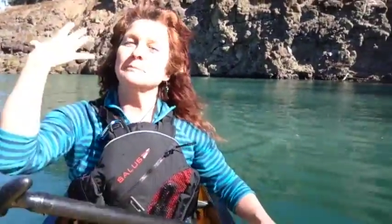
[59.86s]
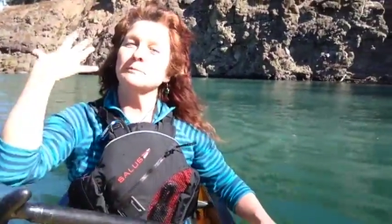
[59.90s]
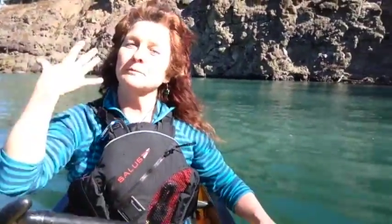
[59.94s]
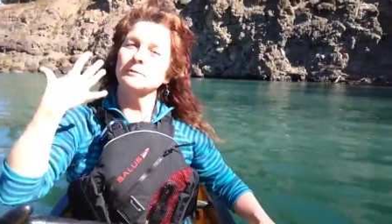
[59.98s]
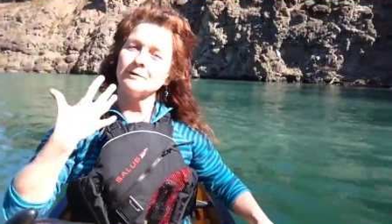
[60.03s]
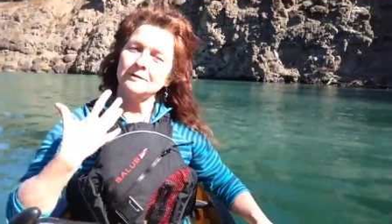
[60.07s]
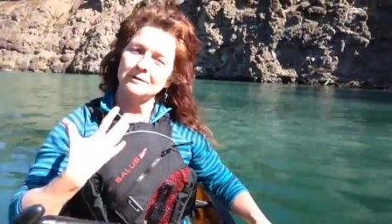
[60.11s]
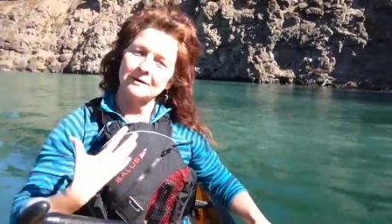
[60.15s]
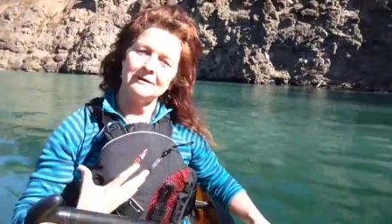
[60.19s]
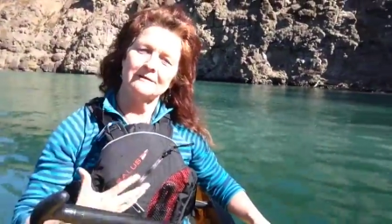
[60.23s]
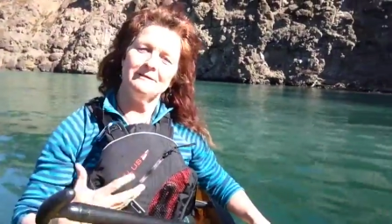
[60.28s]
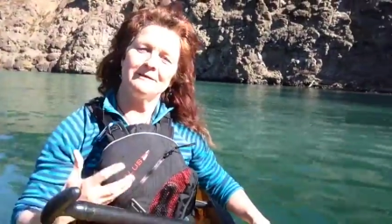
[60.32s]

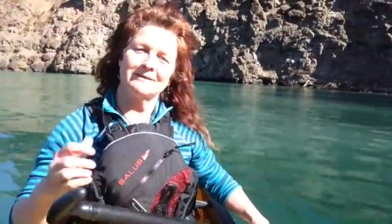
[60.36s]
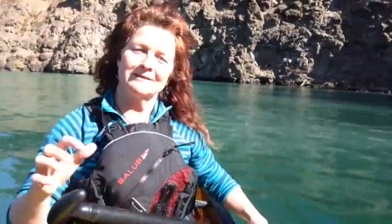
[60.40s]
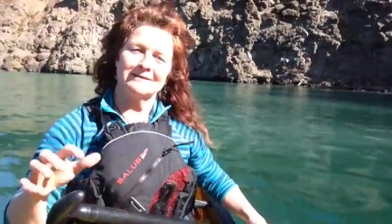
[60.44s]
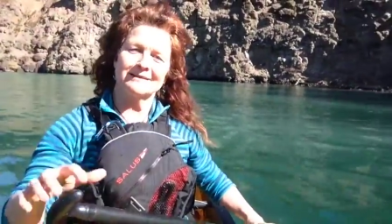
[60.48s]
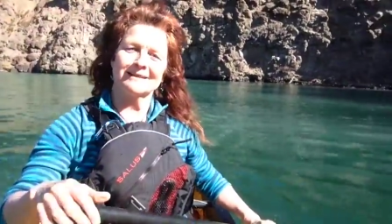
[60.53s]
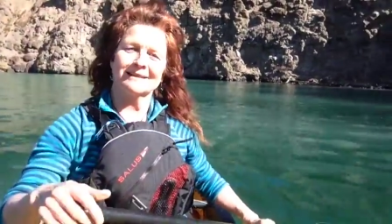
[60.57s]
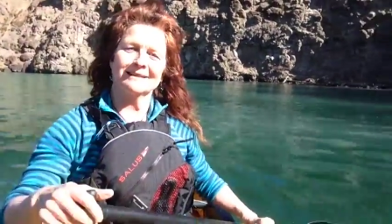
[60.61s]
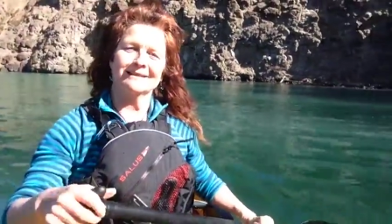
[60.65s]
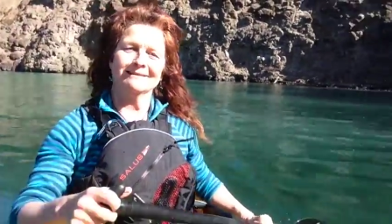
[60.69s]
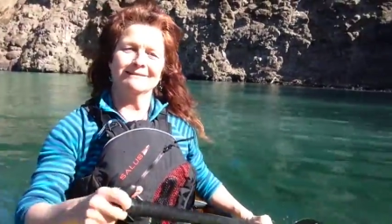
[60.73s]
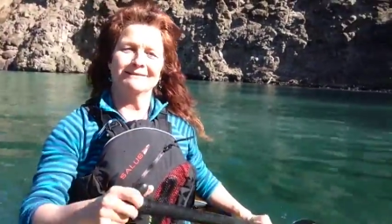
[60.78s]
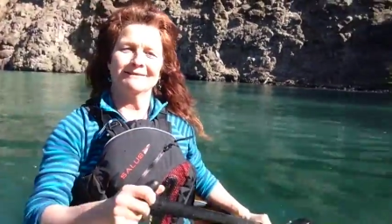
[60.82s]
more of
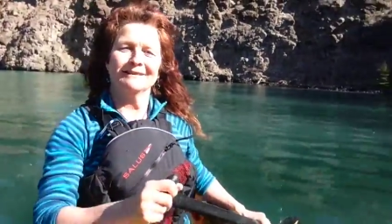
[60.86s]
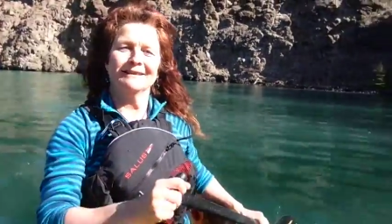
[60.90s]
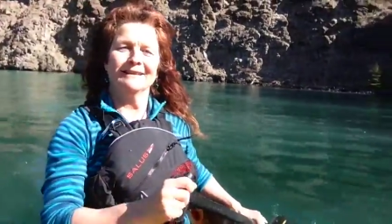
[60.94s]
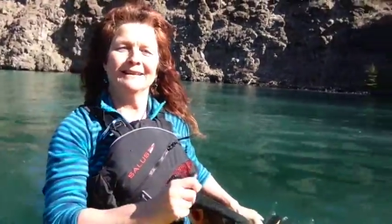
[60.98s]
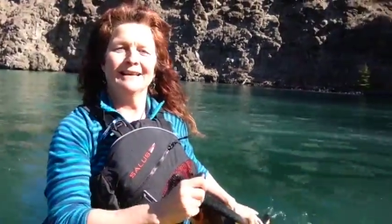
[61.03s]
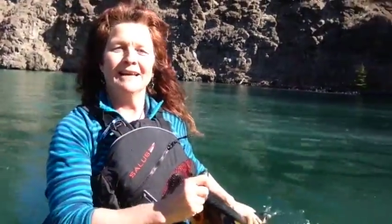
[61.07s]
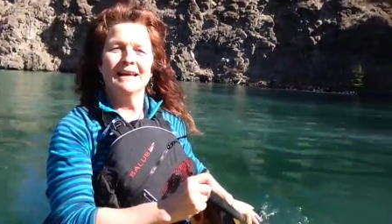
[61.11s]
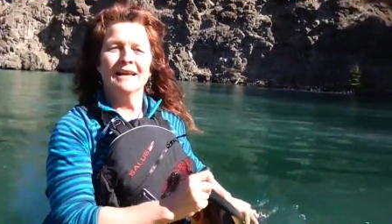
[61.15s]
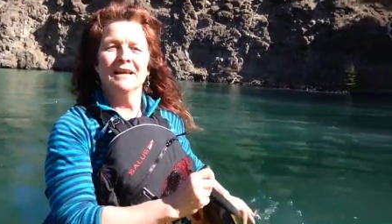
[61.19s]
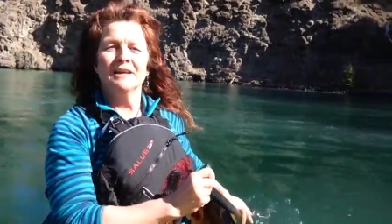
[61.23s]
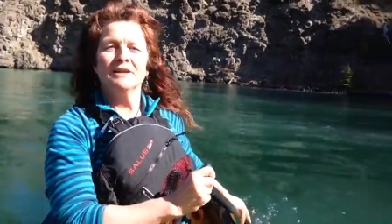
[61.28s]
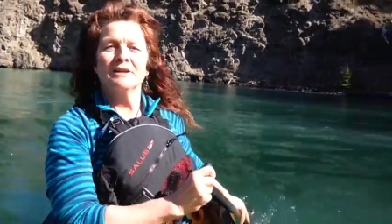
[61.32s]
yourself
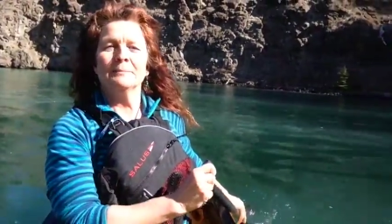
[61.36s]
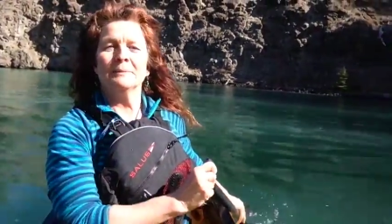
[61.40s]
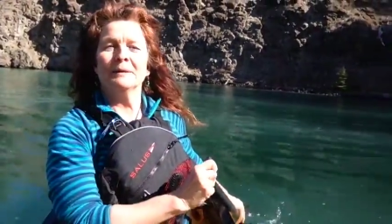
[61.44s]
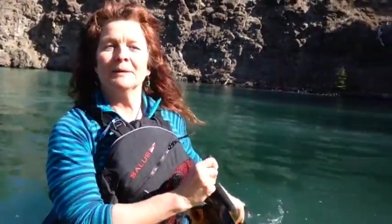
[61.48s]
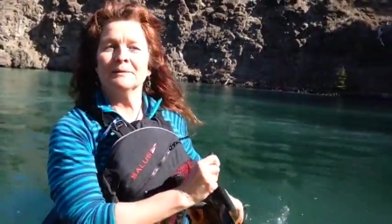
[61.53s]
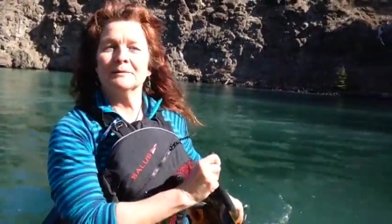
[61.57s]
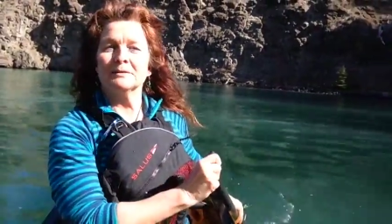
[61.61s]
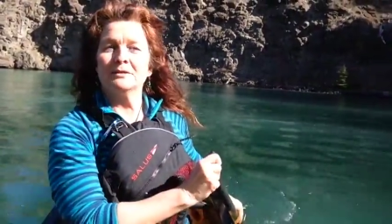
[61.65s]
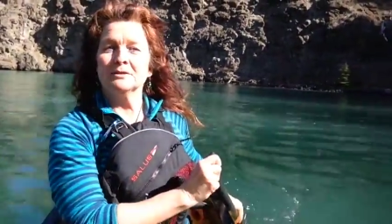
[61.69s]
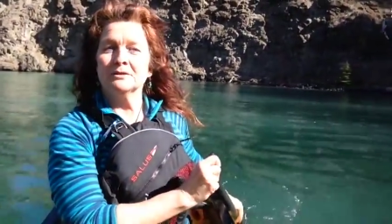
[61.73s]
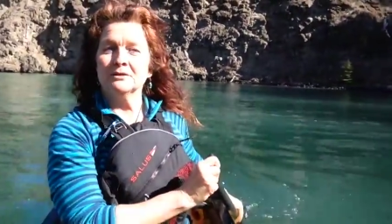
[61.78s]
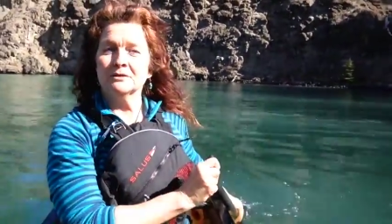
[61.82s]
to be
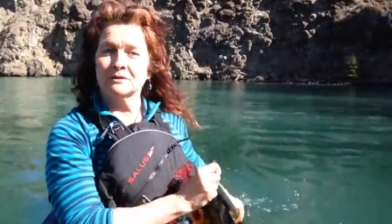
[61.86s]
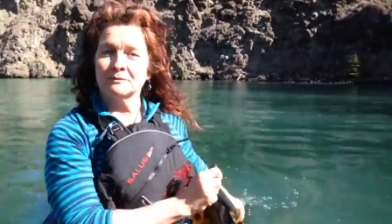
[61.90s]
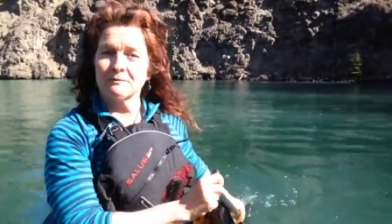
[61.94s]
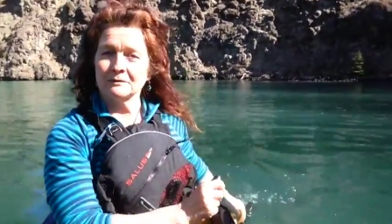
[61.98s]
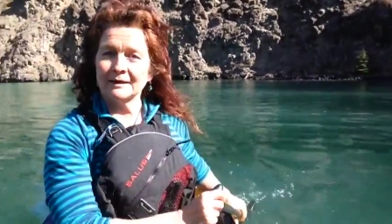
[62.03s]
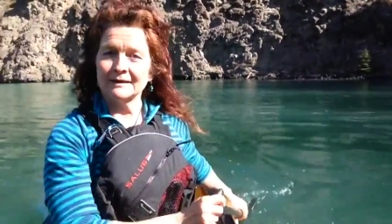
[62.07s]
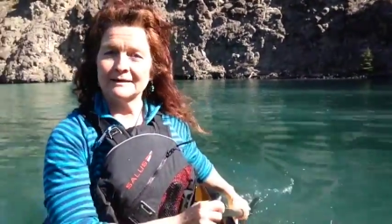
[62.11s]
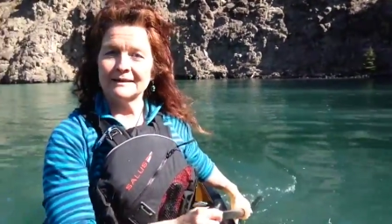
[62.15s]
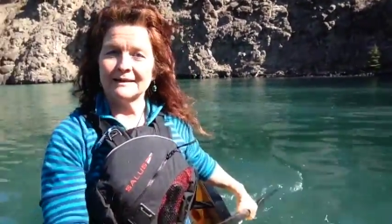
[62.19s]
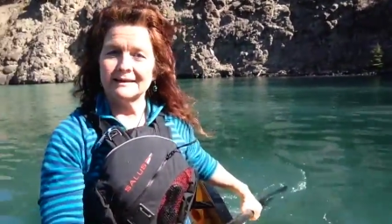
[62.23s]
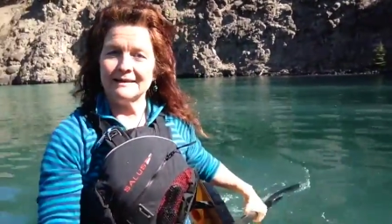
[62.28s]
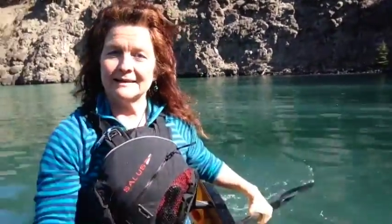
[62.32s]
able to do the
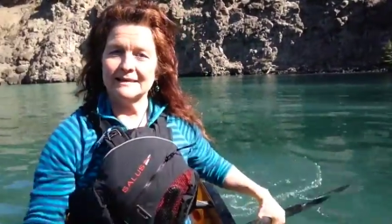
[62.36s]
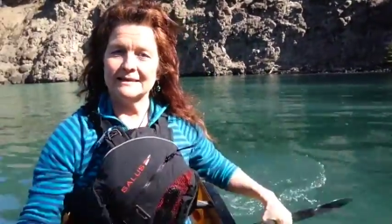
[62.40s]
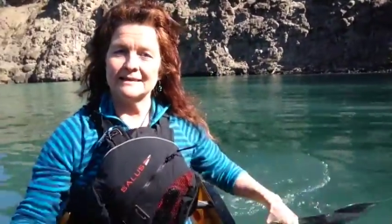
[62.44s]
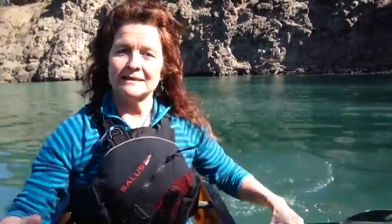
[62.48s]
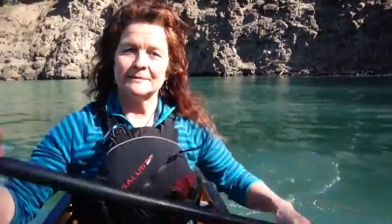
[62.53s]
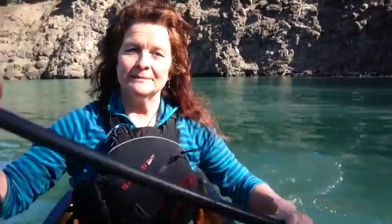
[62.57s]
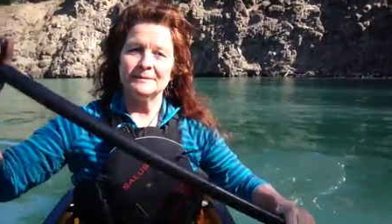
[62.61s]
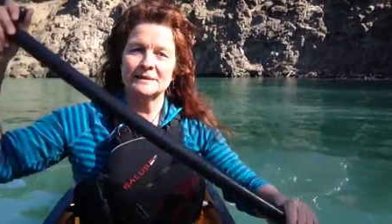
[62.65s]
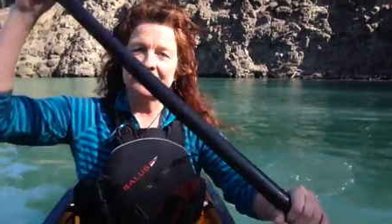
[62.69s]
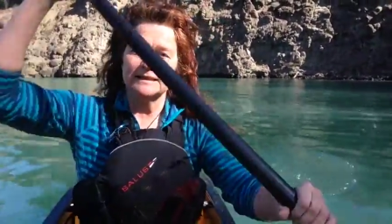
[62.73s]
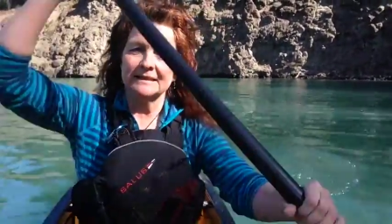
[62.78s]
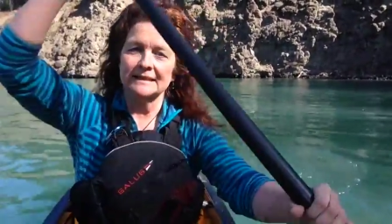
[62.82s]
work that needs
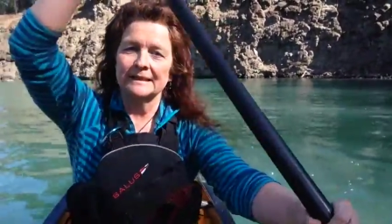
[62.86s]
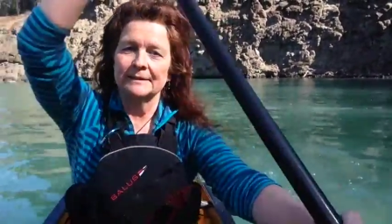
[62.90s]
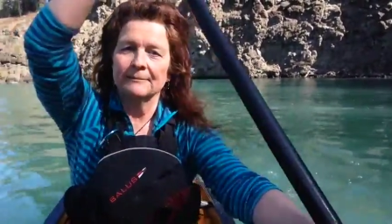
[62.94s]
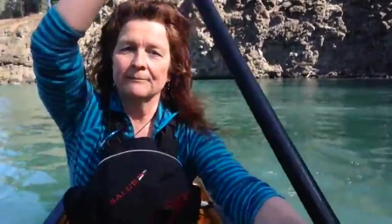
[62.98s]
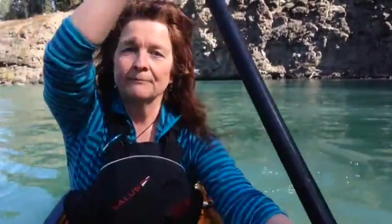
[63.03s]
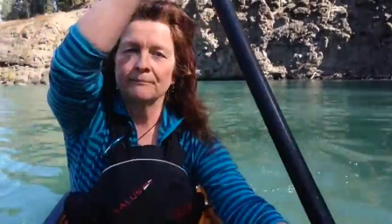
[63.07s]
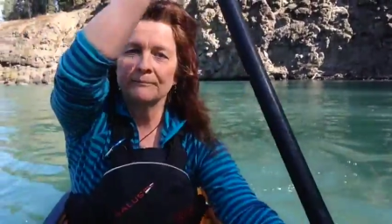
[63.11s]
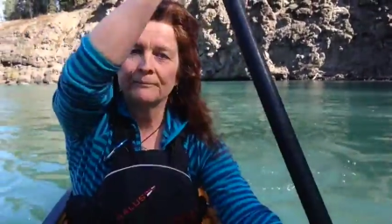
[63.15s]
to be done.